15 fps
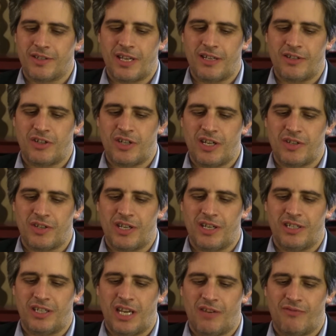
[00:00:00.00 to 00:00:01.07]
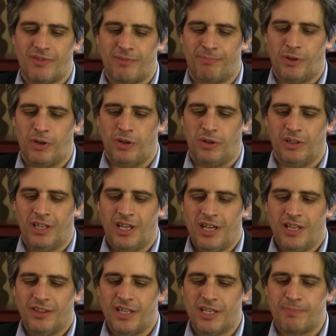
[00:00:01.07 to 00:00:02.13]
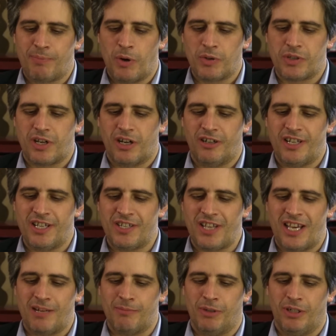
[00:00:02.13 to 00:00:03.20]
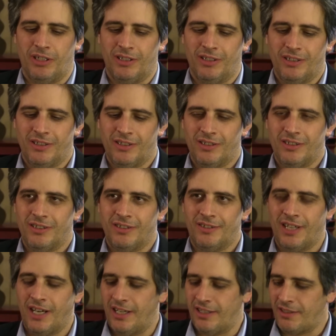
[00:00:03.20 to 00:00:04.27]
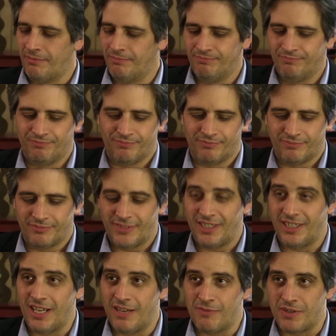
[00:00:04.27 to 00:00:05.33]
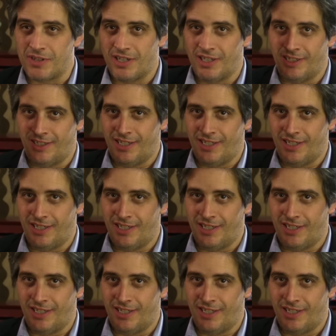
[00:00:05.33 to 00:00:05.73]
Stay cheesy, Dave the Pole. This postcard is edible. Not. He gave us a